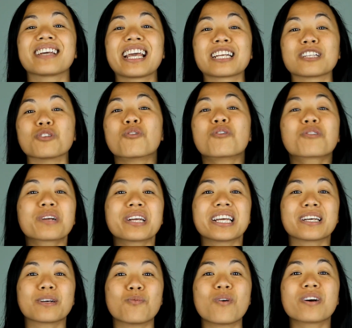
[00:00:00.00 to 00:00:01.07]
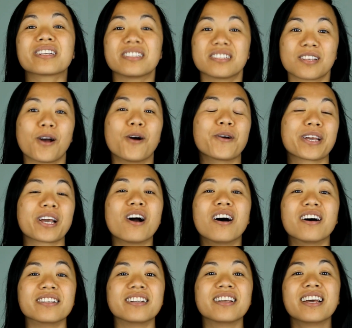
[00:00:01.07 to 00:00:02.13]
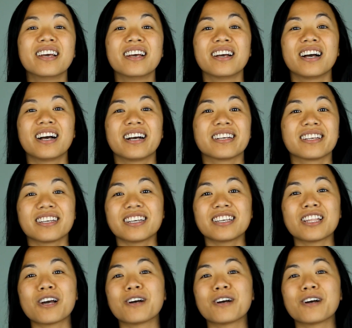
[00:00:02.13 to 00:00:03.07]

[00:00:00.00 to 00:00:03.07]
ignoring what is going on, it's